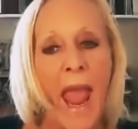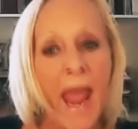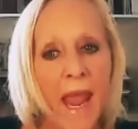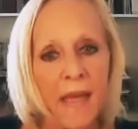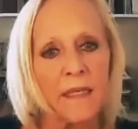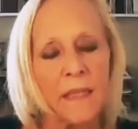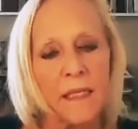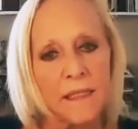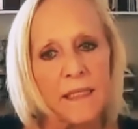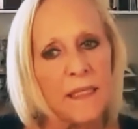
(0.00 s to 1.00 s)

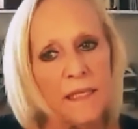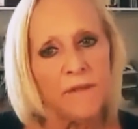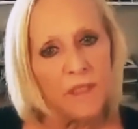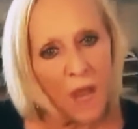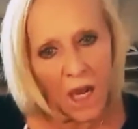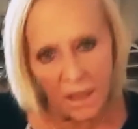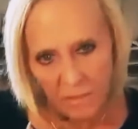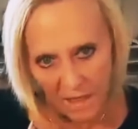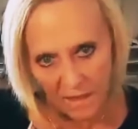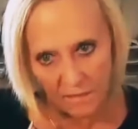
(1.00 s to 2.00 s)
And didn't even talk
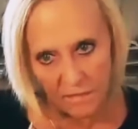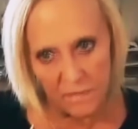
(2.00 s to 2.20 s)
about it.